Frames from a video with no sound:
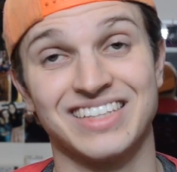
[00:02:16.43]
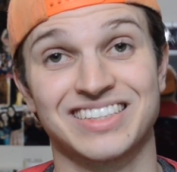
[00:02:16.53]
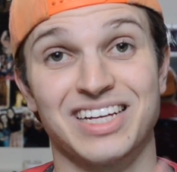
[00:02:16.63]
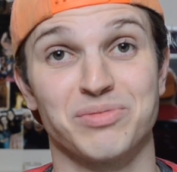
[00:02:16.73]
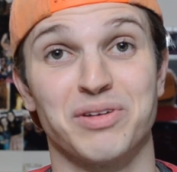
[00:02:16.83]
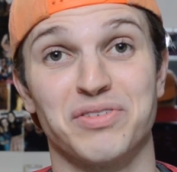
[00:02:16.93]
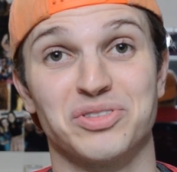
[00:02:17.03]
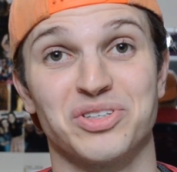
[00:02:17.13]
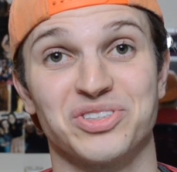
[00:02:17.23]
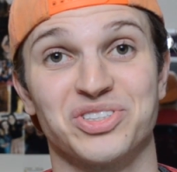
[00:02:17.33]
That's my
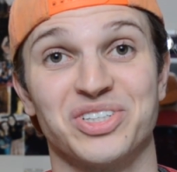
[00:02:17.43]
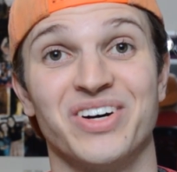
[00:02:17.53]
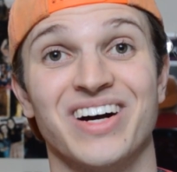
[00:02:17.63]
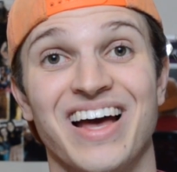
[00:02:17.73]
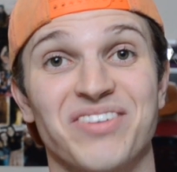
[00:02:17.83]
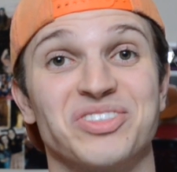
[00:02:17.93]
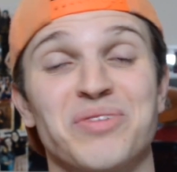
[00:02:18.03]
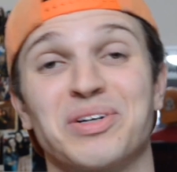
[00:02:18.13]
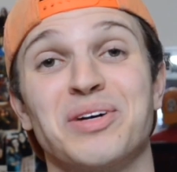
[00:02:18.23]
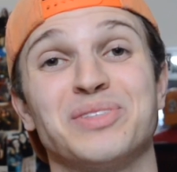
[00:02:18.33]
favorite song on the show. Every
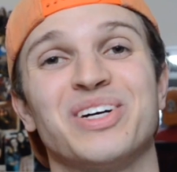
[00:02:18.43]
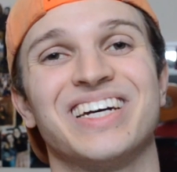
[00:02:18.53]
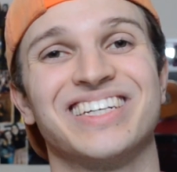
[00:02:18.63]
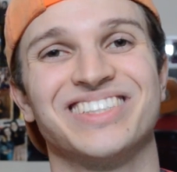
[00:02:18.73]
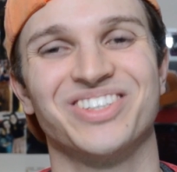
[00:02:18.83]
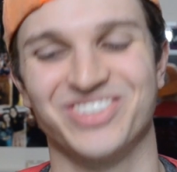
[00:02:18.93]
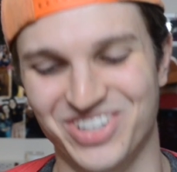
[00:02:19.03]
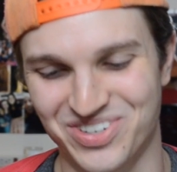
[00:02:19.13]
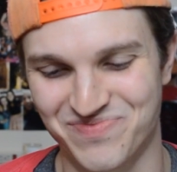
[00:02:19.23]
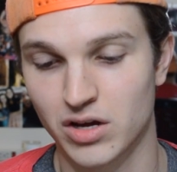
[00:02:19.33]
time it comes on, I get so
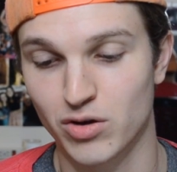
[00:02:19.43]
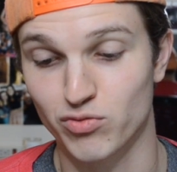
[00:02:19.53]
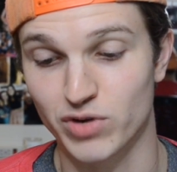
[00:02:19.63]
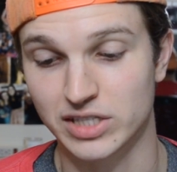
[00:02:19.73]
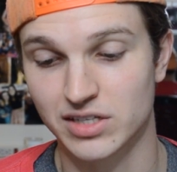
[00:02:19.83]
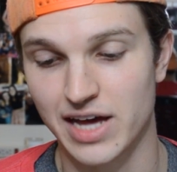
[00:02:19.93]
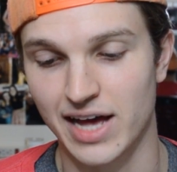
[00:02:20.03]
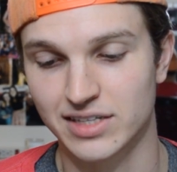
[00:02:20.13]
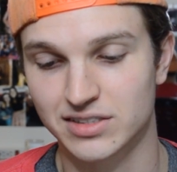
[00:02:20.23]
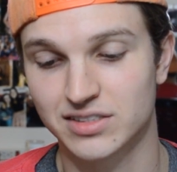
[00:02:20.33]
turned. Ressa
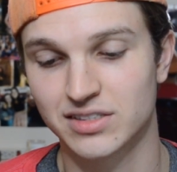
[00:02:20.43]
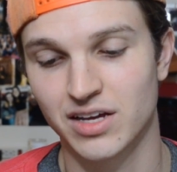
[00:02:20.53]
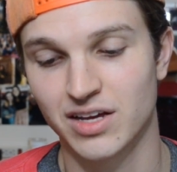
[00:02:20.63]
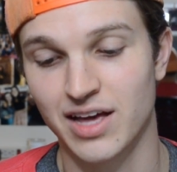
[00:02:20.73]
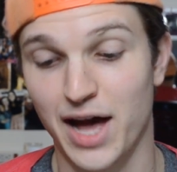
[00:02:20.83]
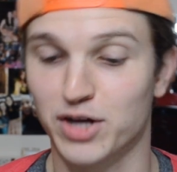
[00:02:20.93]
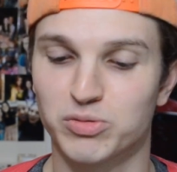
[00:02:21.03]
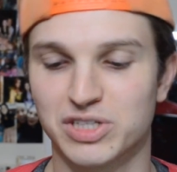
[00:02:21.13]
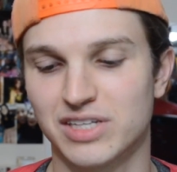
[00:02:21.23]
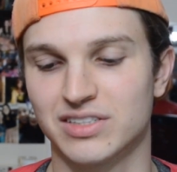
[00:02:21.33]
asks, at
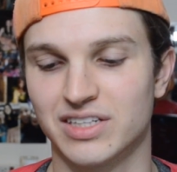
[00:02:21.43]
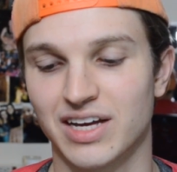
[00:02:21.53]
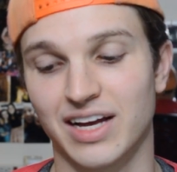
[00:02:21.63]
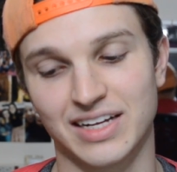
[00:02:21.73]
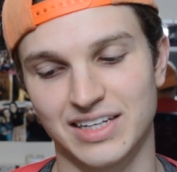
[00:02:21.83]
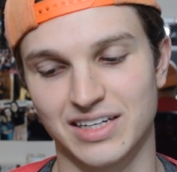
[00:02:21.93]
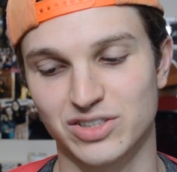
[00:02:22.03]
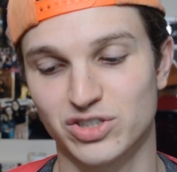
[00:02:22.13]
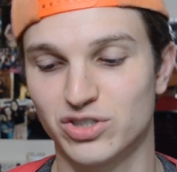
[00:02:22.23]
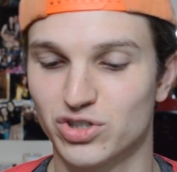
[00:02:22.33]
Colby Dezelick,
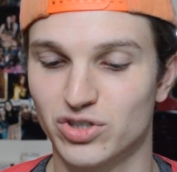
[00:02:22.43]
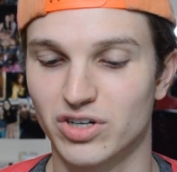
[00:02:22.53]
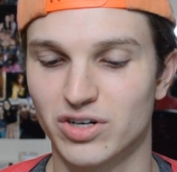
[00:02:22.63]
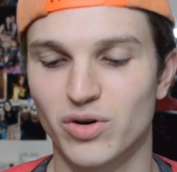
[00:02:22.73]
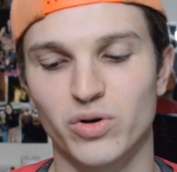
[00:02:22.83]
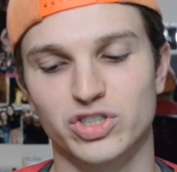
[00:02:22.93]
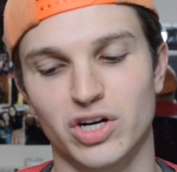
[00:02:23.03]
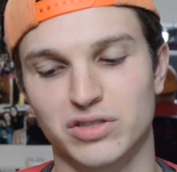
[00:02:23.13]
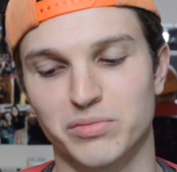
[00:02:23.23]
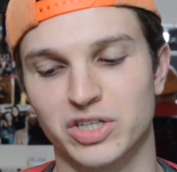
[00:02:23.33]
glazed, sugar or
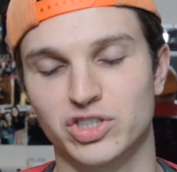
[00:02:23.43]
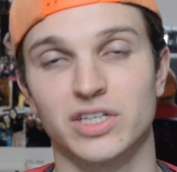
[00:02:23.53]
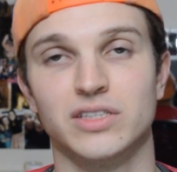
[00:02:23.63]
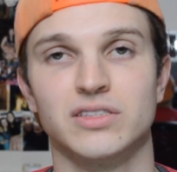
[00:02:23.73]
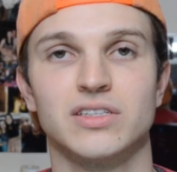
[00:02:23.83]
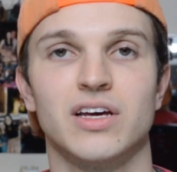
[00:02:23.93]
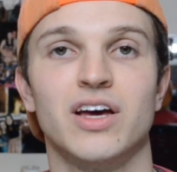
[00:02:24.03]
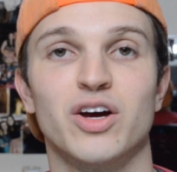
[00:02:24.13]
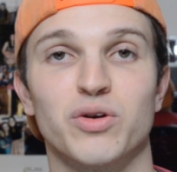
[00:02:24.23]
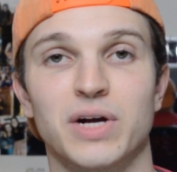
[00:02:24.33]
chocolate munchkins?
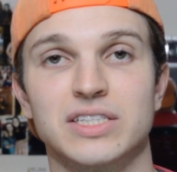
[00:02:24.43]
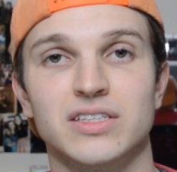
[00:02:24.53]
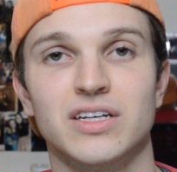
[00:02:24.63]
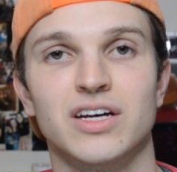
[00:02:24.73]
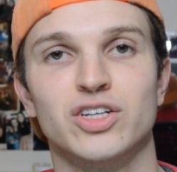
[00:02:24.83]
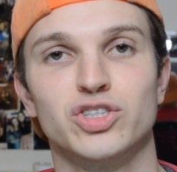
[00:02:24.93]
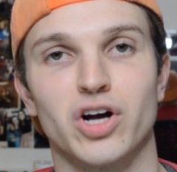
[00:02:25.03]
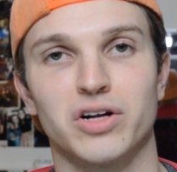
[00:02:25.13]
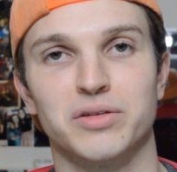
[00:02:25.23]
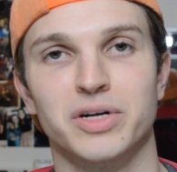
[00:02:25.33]
Ressa,
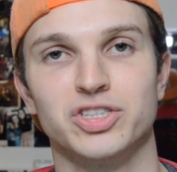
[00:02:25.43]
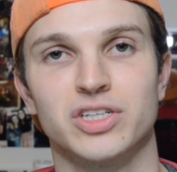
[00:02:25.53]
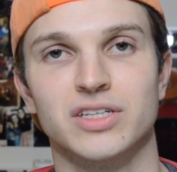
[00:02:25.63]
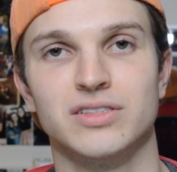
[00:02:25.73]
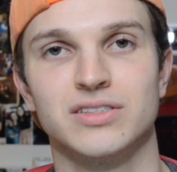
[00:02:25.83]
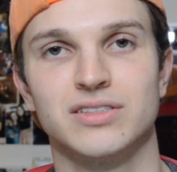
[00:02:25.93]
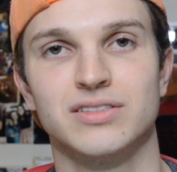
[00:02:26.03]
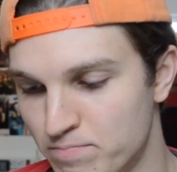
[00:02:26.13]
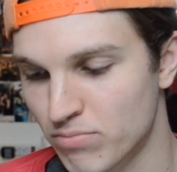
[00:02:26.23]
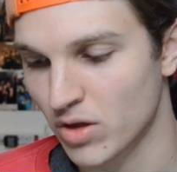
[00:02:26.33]
chocolate munchkins.
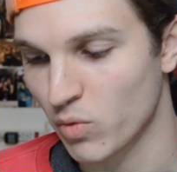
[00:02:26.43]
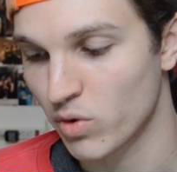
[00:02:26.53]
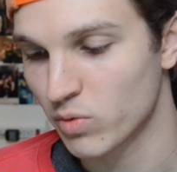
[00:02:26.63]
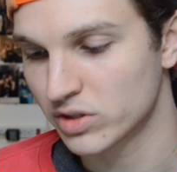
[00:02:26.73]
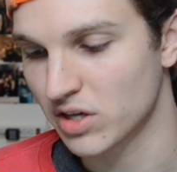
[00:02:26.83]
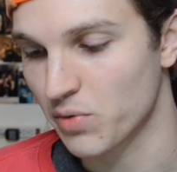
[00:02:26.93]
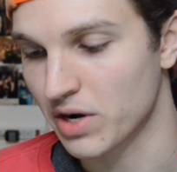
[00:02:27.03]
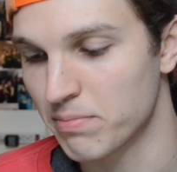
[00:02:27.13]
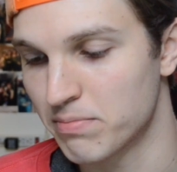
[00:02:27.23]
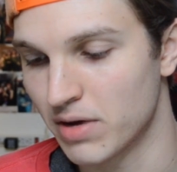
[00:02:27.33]
Where was I when I